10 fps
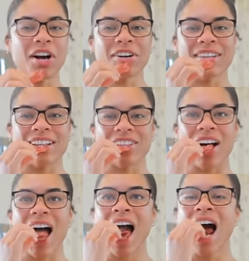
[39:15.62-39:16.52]
longer than I
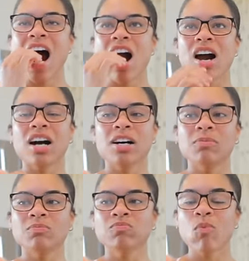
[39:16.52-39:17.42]
thought.
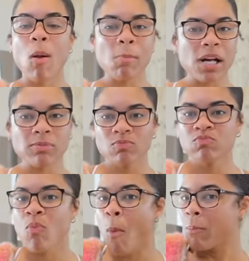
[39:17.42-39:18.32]
Um,
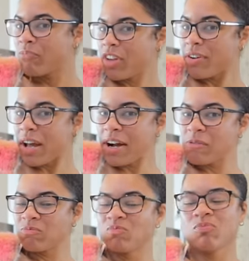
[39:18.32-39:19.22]
but done
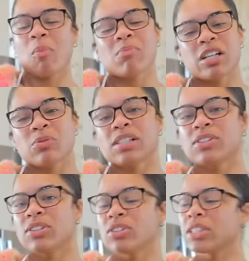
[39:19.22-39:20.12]
now, getting ready
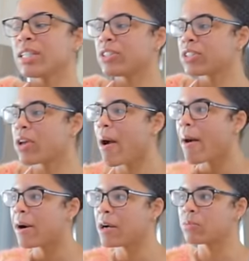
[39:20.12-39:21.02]
to go downstairs,
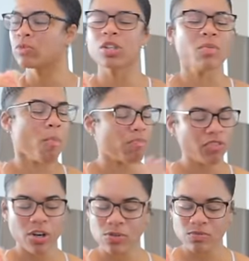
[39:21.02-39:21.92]
um, or
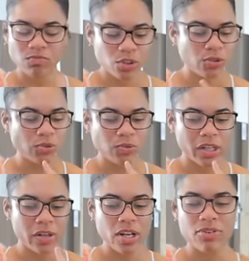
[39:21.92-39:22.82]
go to
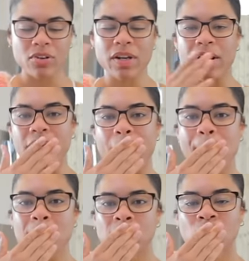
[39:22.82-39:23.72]
the downtown area.
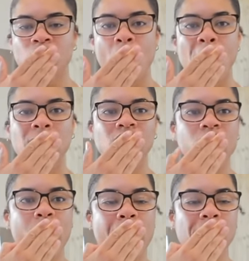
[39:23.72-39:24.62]

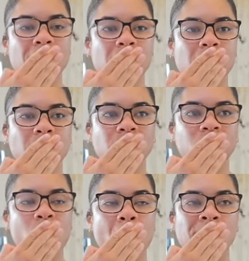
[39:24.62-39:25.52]
And um,
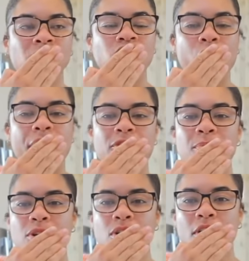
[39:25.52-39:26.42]
I have a
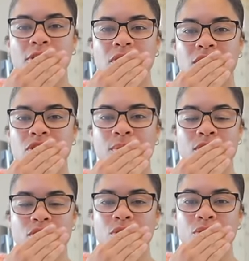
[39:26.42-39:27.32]
book haul that I still
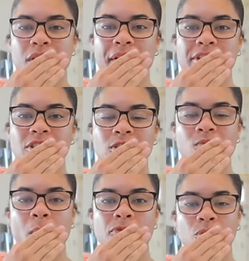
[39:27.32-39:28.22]
want to show you guys
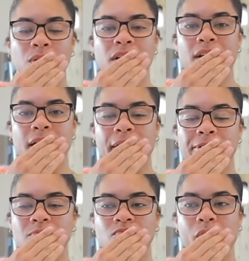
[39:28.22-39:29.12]
from what I got